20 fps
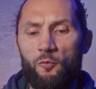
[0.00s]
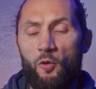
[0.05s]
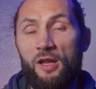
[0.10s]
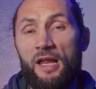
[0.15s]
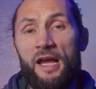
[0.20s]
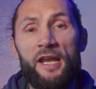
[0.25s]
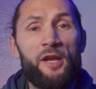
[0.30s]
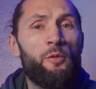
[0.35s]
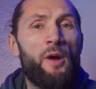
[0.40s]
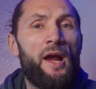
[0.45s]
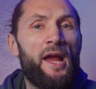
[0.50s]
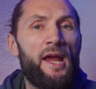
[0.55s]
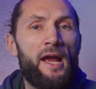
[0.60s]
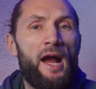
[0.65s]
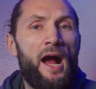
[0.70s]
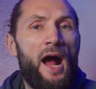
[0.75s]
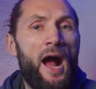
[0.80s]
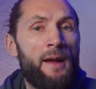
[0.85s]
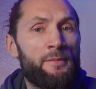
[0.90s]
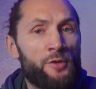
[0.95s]
well,
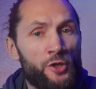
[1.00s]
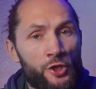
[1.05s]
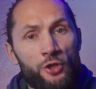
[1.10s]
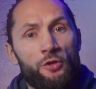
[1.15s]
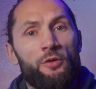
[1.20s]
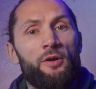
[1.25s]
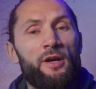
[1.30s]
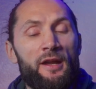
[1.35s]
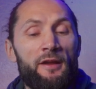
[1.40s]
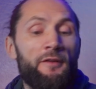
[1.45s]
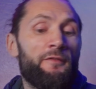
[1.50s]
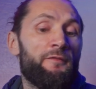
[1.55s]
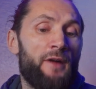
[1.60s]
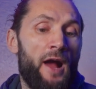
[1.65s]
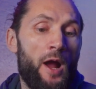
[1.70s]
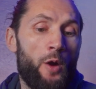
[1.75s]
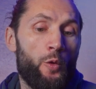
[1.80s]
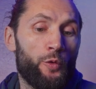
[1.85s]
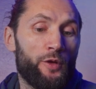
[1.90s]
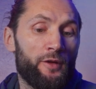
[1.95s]
anyway, I'm sure if
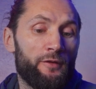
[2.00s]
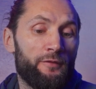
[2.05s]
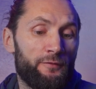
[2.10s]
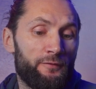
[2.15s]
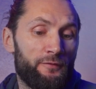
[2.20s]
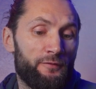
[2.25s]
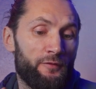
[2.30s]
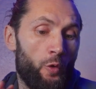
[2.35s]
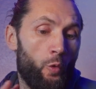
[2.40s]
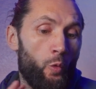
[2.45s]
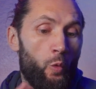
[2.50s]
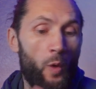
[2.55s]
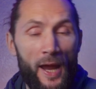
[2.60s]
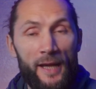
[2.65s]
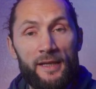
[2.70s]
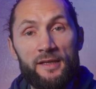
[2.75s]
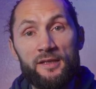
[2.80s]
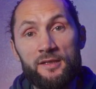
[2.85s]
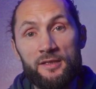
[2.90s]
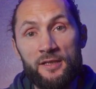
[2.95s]
I would have
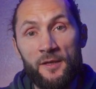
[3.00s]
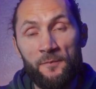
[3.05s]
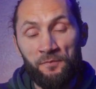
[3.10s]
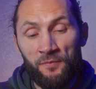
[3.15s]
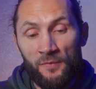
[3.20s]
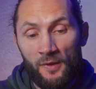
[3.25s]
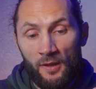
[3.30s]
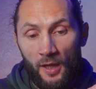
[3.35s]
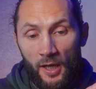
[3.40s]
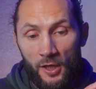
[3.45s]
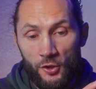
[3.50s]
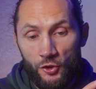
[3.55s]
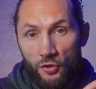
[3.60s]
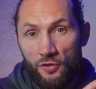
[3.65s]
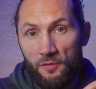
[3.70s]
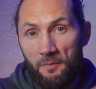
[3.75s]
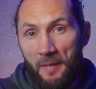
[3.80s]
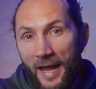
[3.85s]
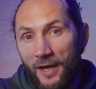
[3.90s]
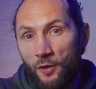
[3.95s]
went into
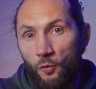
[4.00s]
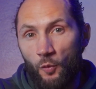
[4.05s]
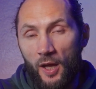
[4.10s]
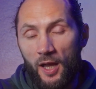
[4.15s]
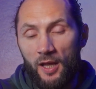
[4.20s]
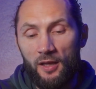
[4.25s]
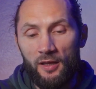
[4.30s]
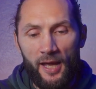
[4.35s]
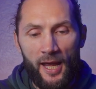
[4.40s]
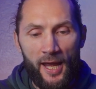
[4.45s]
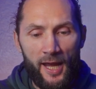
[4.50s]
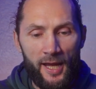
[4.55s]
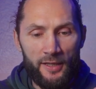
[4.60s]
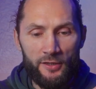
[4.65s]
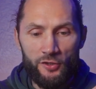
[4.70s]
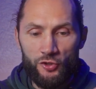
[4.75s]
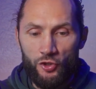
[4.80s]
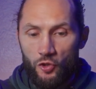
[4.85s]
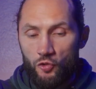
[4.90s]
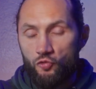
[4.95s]
the manual
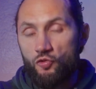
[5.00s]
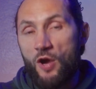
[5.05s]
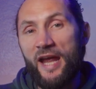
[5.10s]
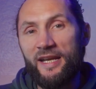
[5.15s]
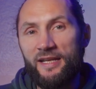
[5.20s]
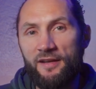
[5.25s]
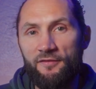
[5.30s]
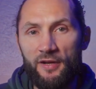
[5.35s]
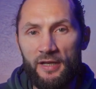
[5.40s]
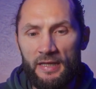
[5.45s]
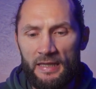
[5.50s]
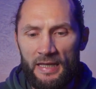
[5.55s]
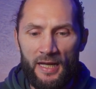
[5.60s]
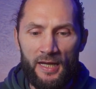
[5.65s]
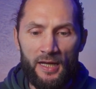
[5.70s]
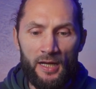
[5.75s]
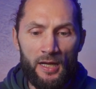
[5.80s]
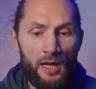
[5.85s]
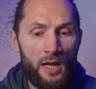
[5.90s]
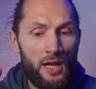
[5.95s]
and read
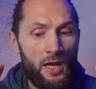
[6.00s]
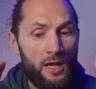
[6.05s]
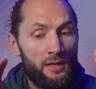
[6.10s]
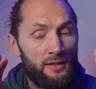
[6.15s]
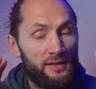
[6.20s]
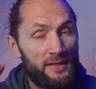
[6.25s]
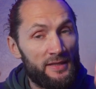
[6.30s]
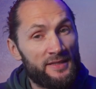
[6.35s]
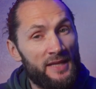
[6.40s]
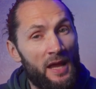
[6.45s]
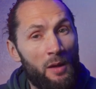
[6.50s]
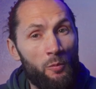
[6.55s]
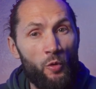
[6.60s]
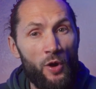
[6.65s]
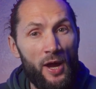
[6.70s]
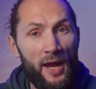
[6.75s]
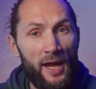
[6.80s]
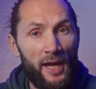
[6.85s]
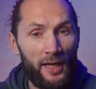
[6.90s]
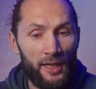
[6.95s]
everything,
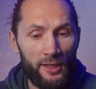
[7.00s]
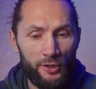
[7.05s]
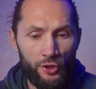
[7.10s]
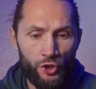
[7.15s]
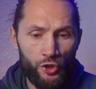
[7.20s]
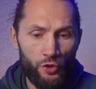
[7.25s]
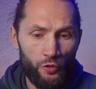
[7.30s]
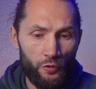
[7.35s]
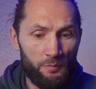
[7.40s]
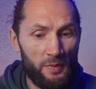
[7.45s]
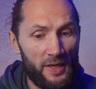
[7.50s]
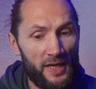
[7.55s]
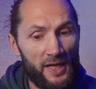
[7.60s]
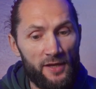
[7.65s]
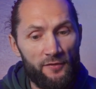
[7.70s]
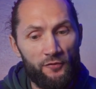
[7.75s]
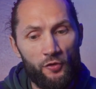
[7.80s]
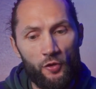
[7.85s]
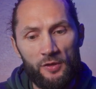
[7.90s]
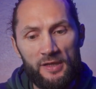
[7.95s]
somewhere it should
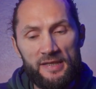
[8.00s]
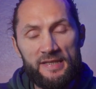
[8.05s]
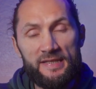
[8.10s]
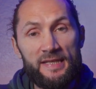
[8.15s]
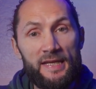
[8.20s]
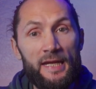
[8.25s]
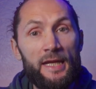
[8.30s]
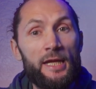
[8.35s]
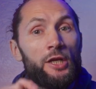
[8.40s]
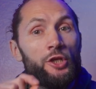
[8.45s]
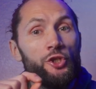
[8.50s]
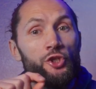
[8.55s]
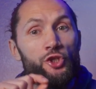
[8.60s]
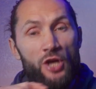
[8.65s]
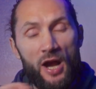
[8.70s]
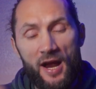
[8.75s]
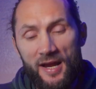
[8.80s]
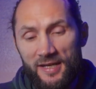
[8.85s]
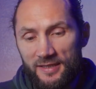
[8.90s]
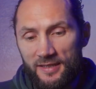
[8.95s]
be. If you want to see
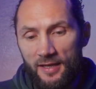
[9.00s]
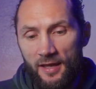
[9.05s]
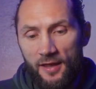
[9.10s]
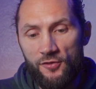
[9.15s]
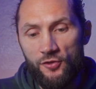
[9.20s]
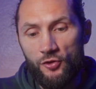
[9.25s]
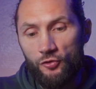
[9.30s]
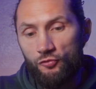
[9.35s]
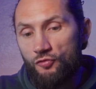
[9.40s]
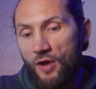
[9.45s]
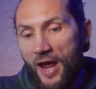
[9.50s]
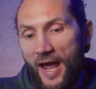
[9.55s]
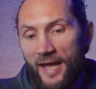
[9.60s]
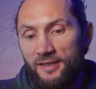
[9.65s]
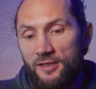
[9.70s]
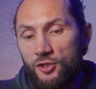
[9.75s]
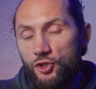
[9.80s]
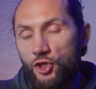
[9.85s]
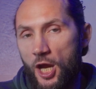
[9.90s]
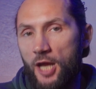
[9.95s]
just the
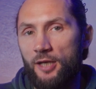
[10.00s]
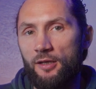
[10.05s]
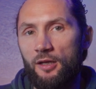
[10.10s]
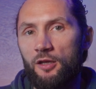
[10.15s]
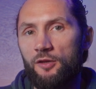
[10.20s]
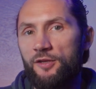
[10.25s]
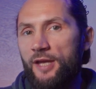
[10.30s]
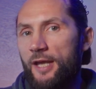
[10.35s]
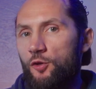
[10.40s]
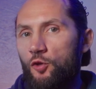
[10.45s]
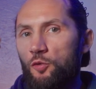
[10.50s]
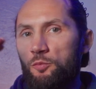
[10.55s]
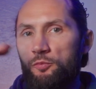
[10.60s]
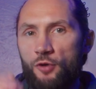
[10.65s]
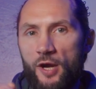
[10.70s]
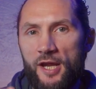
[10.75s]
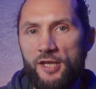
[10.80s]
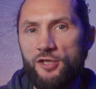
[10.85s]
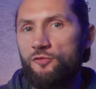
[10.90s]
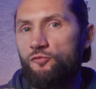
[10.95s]
red channel, then you
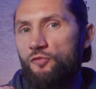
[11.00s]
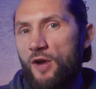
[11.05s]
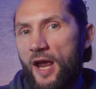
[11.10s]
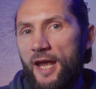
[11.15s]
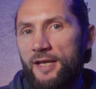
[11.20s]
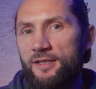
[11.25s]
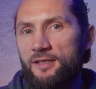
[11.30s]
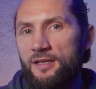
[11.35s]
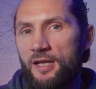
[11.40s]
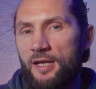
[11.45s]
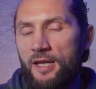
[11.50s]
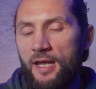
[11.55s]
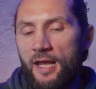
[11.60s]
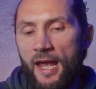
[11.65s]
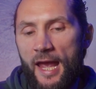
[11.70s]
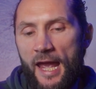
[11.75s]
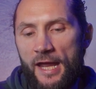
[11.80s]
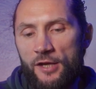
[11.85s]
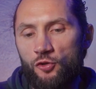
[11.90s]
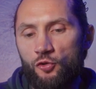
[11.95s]
press red,
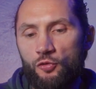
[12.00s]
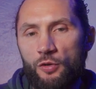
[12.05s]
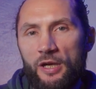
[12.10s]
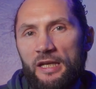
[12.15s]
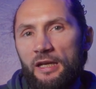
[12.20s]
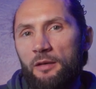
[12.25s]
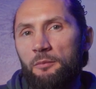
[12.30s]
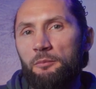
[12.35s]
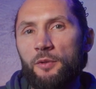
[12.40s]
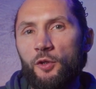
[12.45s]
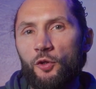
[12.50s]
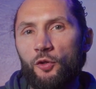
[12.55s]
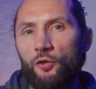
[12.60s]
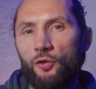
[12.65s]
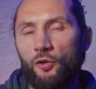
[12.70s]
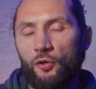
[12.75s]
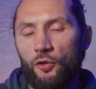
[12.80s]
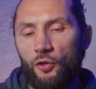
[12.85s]
and green and blue